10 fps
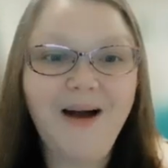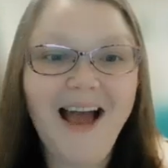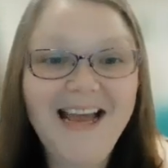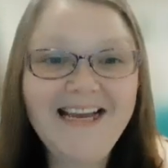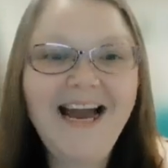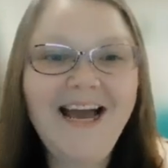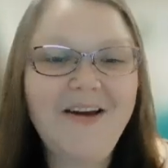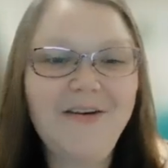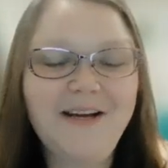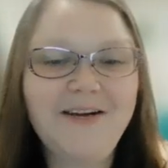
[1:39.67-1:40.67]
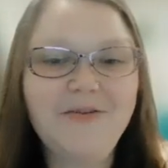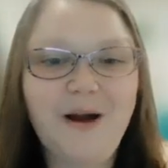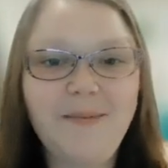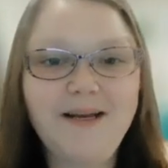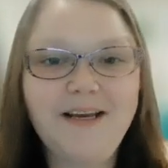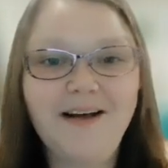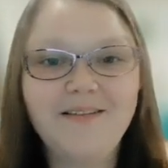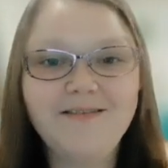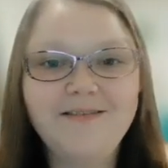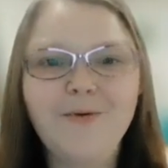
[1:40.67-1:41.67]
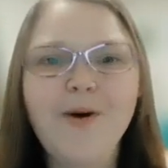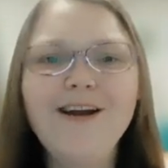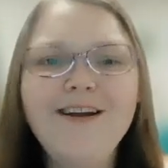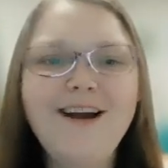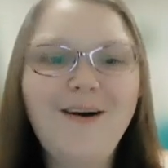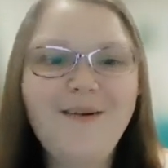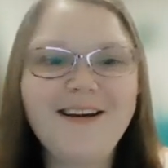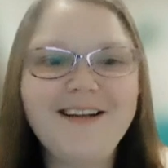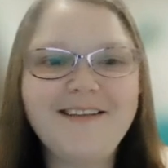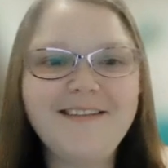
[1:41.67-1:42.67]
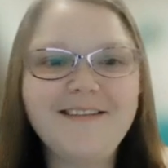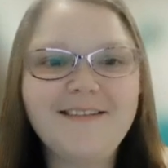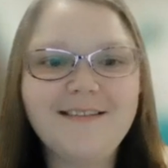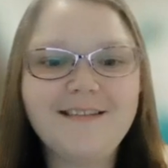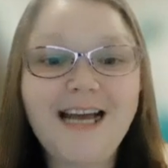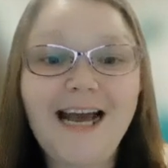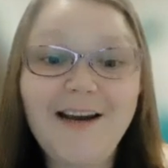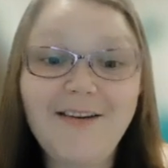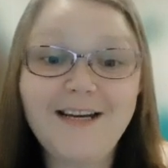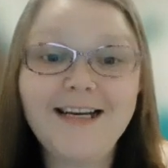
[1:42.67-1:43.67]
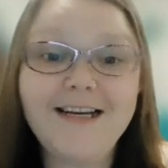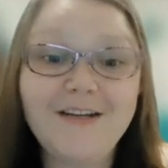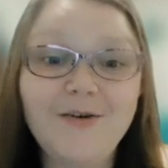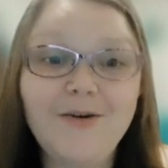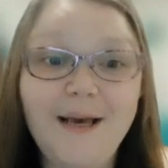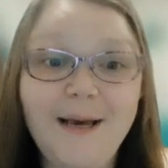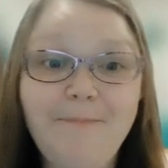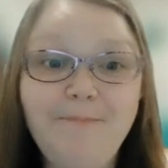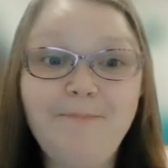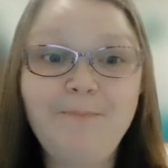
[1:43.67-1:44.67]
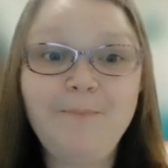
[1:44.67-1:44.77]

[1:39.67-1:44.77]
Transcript: "Hey, Coyote," Rabbit yelled. "Where are you going?" Coyote ignored him.